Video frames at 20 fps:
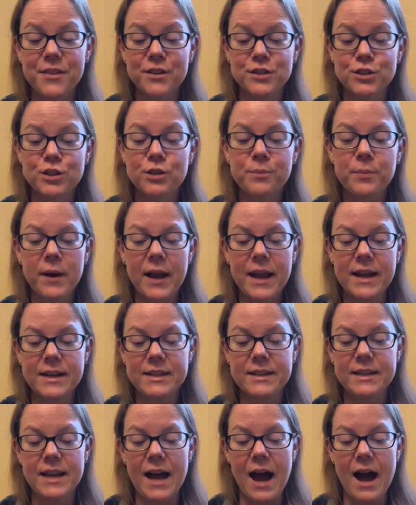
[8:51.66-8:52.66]
they're super
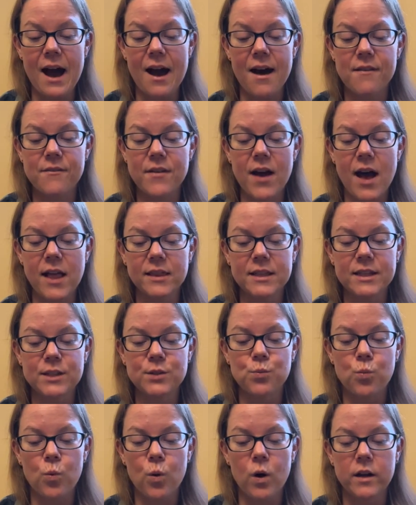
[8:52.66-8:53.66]
handy to have at
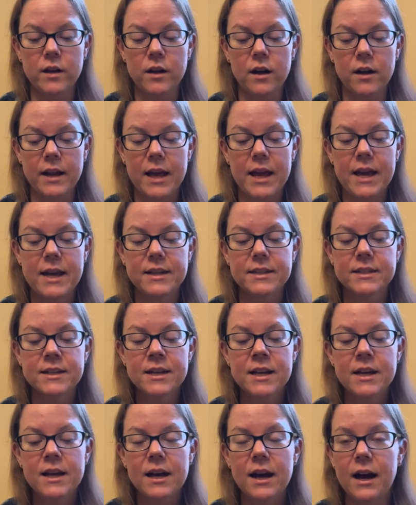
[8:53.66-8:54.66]
least one on hand.
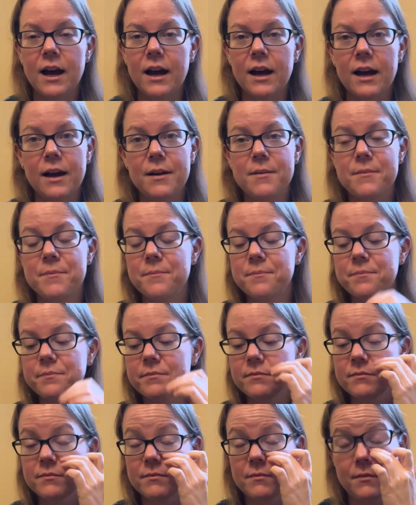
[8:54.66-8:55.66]

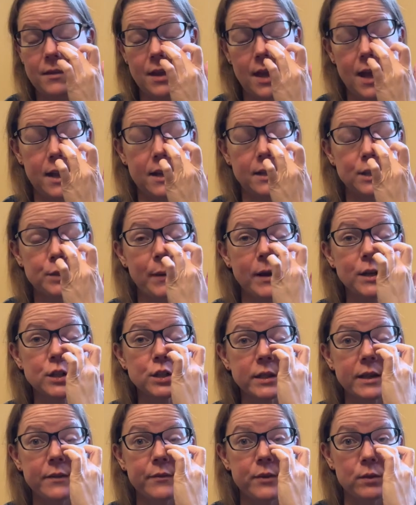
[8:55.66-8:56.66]
Um, and
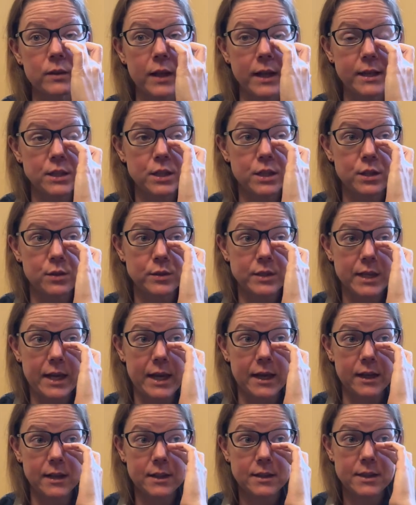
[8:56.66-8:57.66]
especially if you like to use
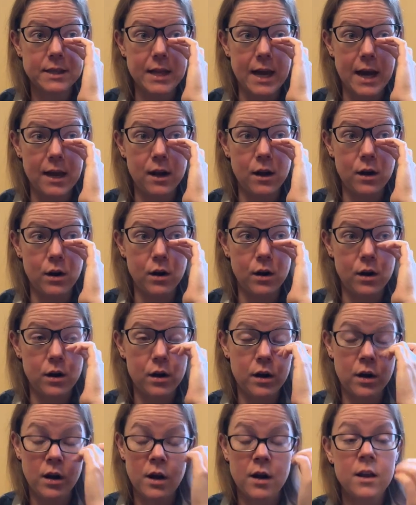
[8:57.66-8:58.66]
inks that
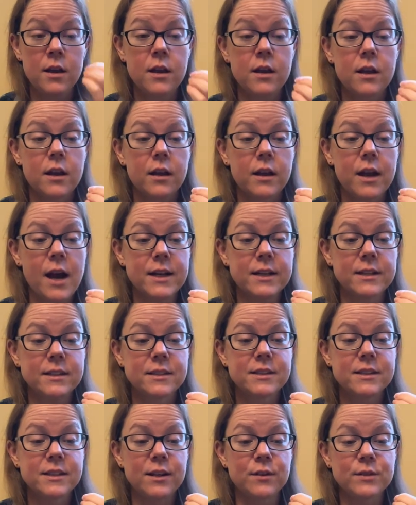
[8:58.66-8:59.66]
are kind of,
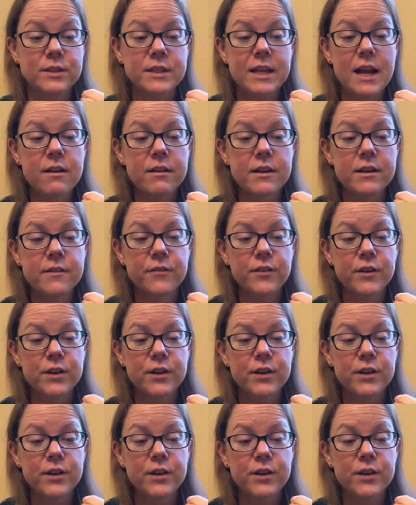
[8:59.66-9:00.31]
you know, scary for